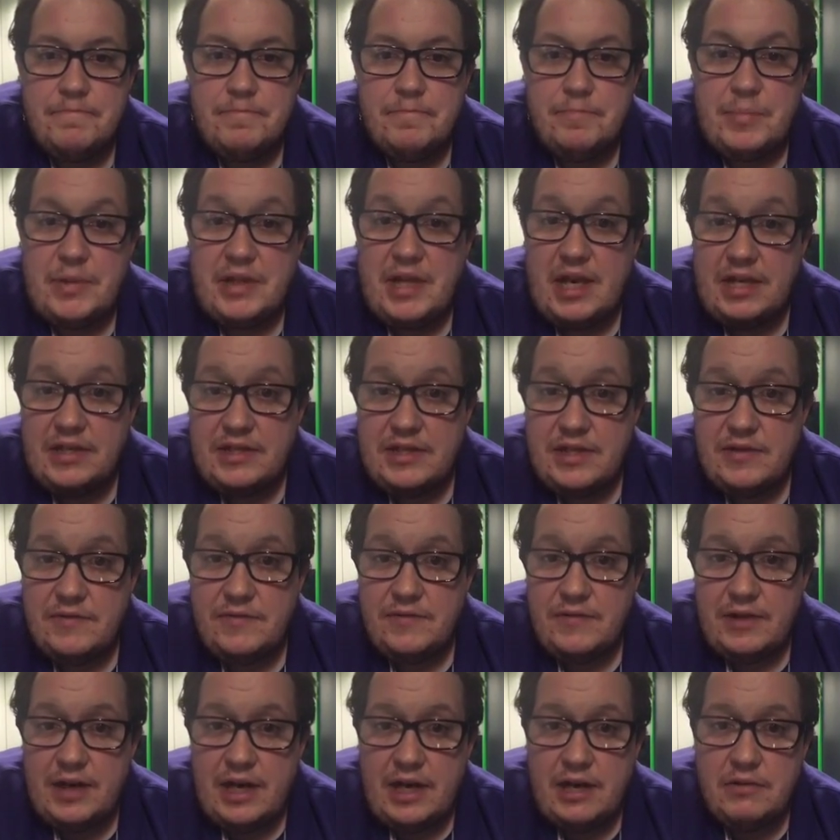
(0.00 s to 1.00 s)
But that's it for
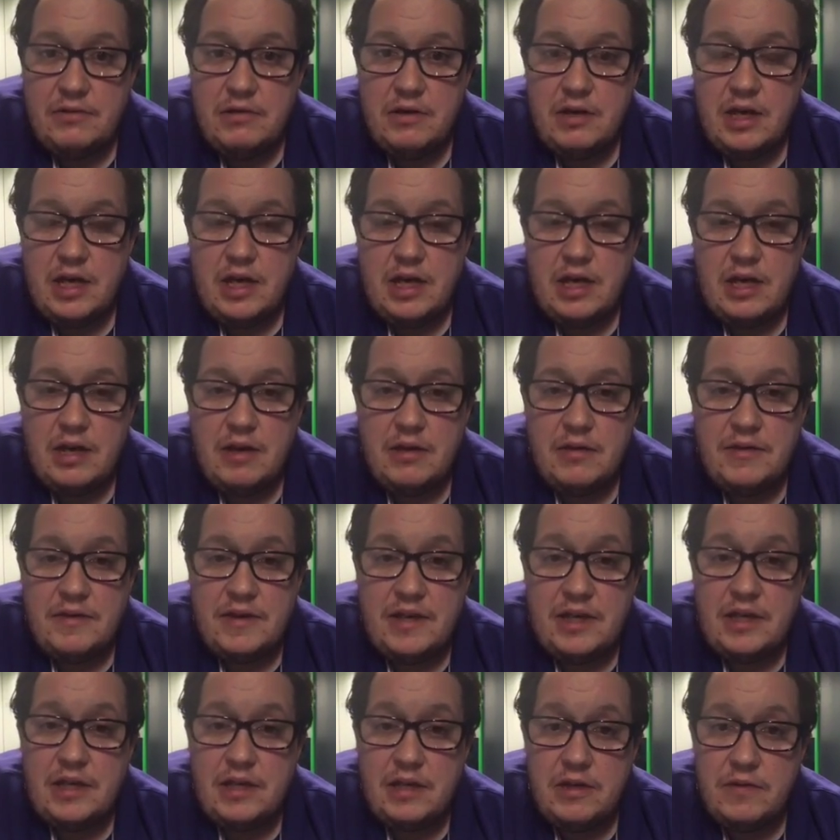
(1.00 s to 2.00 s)
now.
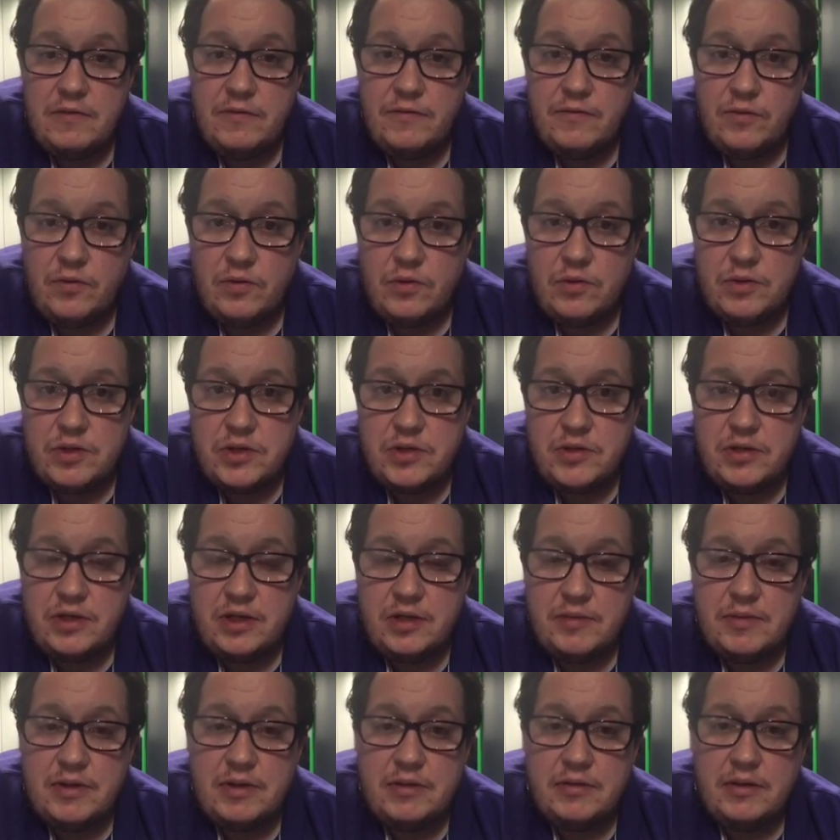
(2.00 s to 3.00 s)
Thank you for joining
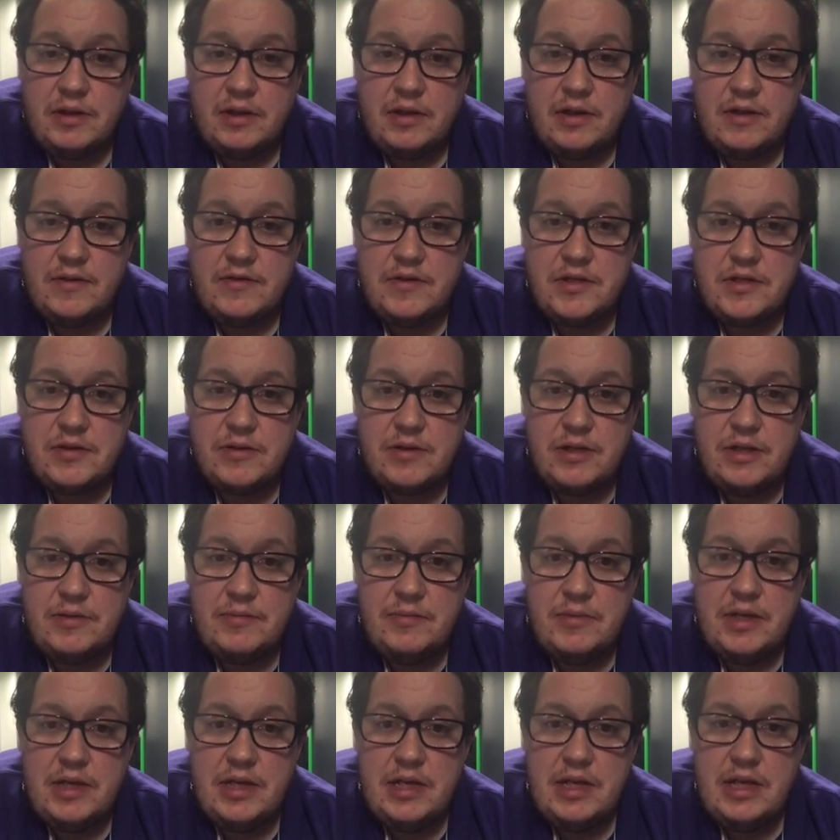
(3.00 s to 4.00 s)
me on the live stream.
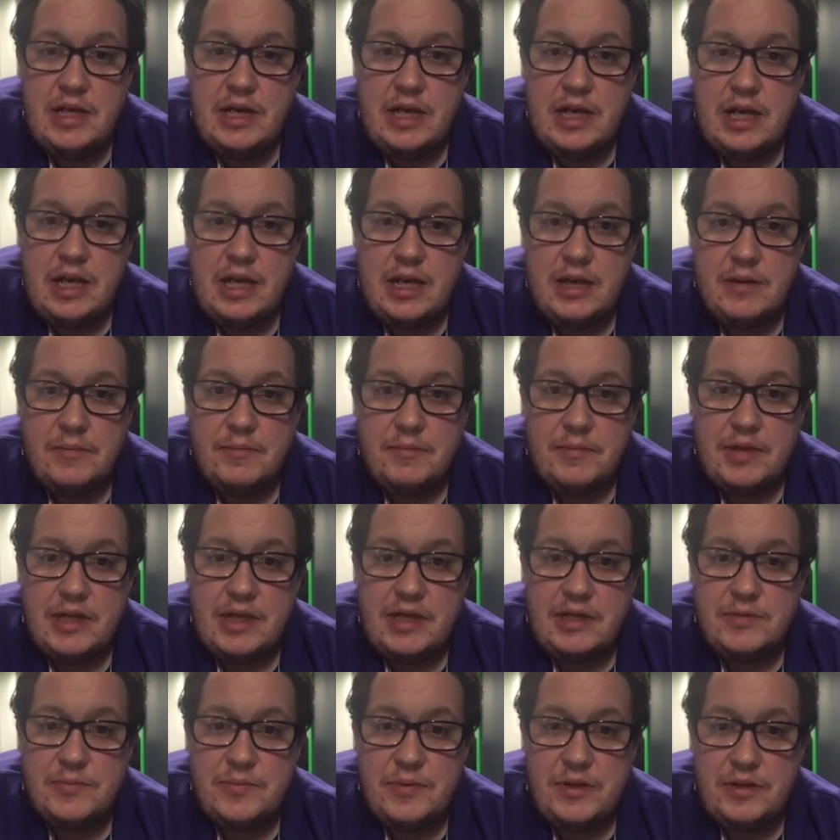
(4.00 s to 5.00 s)

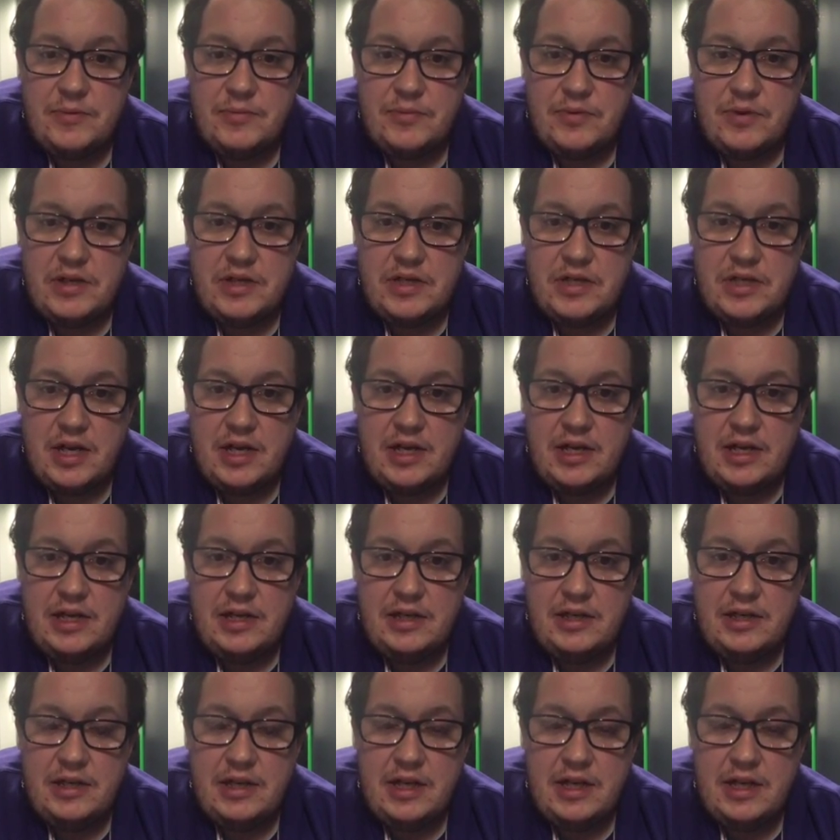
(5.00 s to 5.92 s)
It's been appreciated.